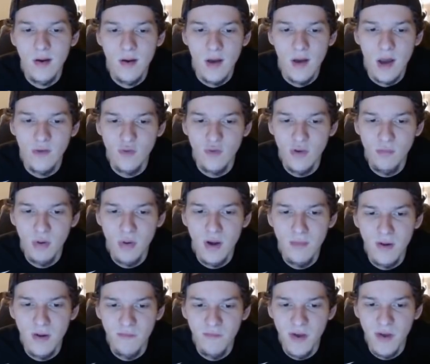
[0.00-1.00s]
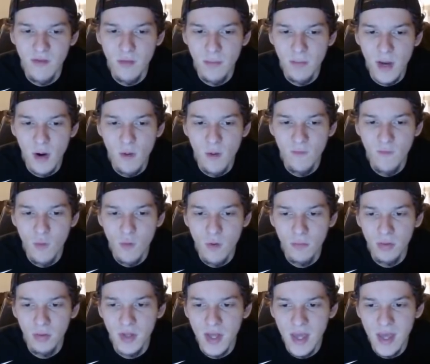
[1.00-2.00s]
So he's probably my favorite power forward
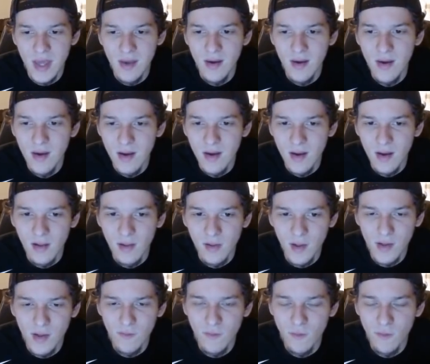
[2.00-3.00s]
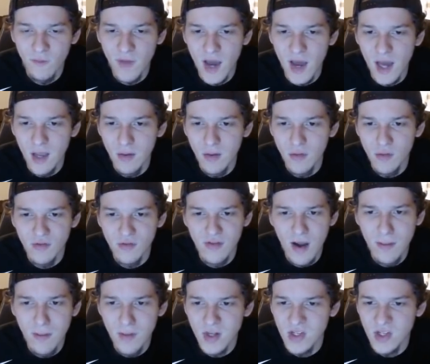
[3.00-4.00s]
play. Looking for value, there's
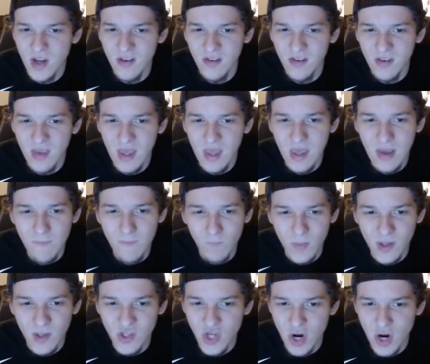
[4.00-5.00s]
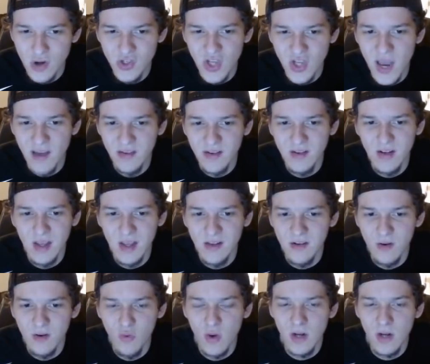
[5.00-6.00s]
not much I see. Jaren Jackson is
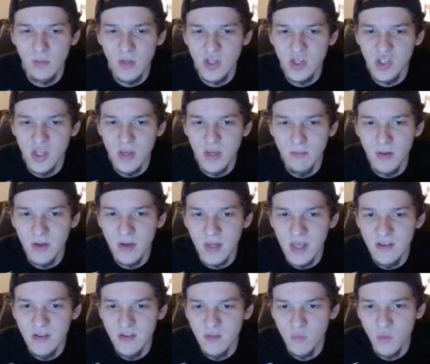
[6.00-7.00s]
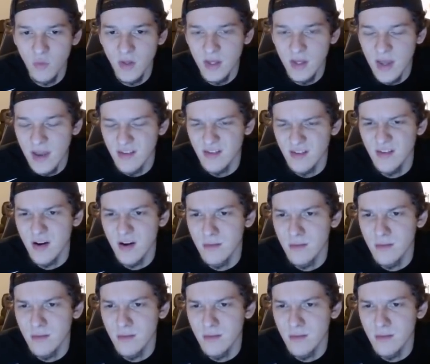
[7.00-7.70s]
incredibly cheap, but he just really hasn't done